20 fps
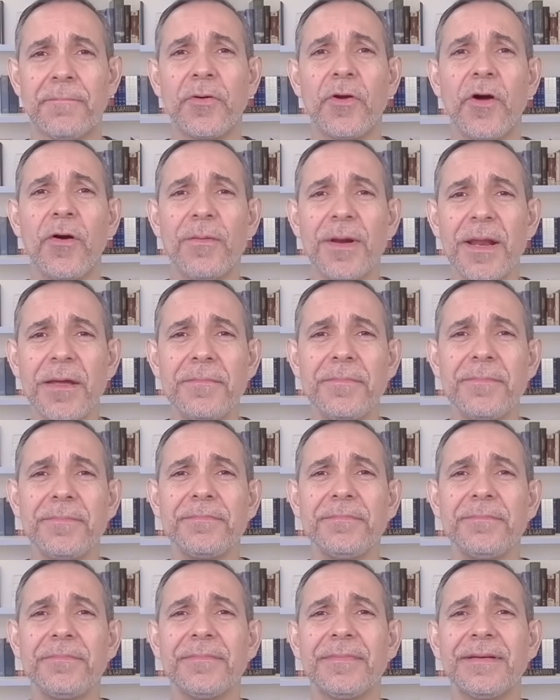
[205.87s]

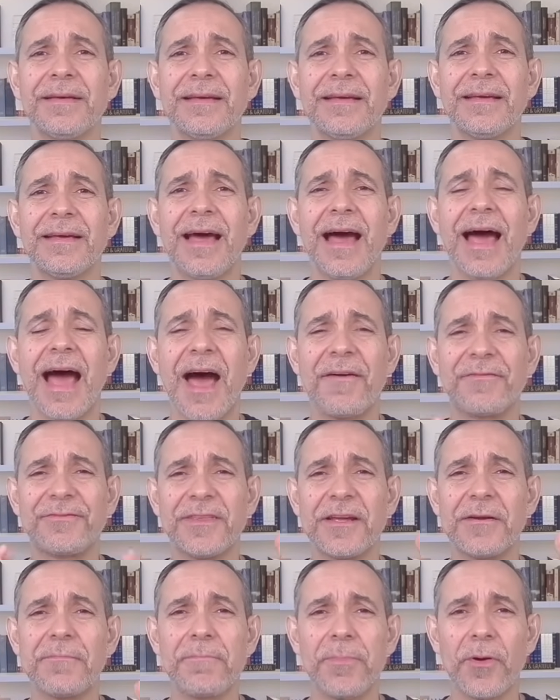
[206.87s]
Problem
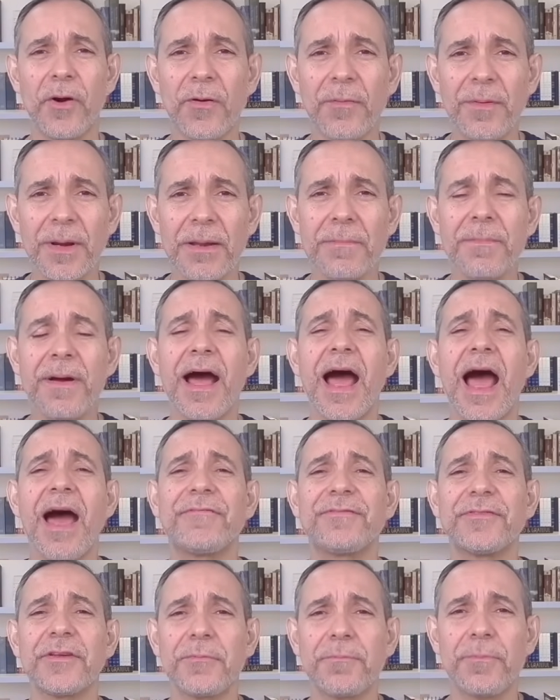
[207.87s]
after problem
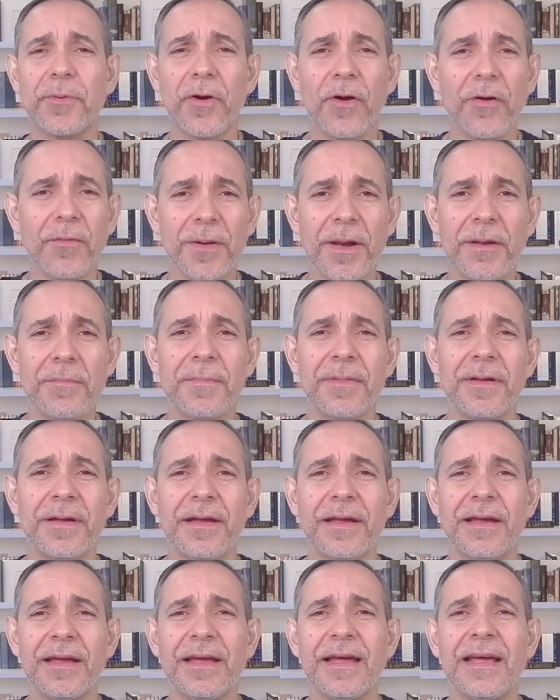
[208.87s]
after problem
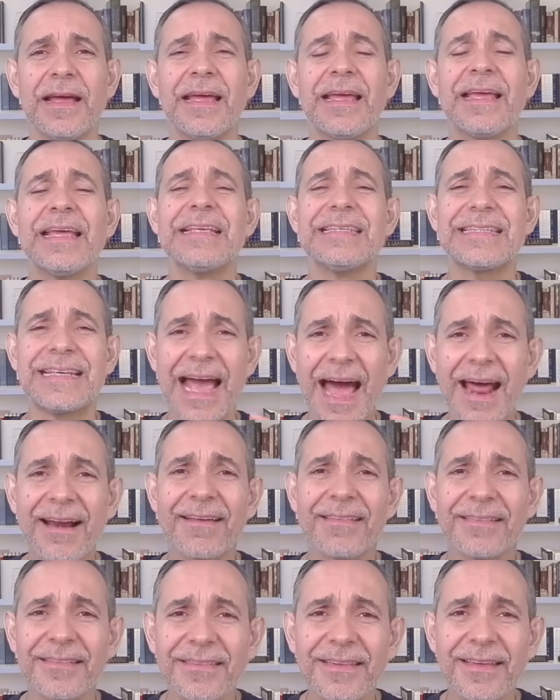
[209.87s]
is
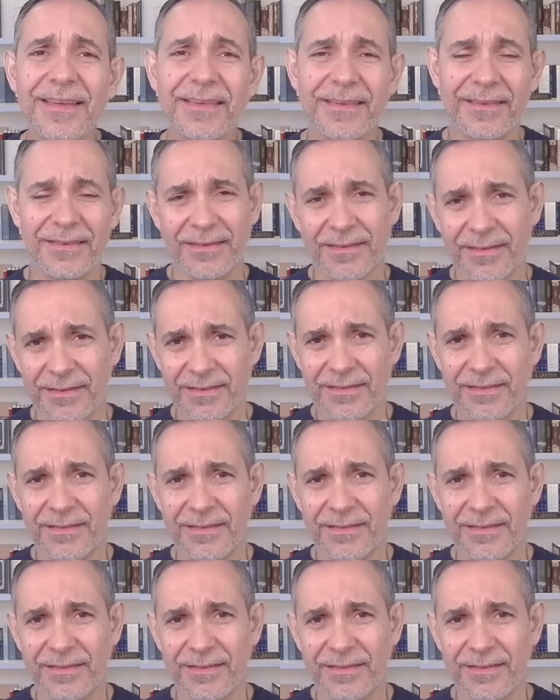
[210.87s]
guaranteed.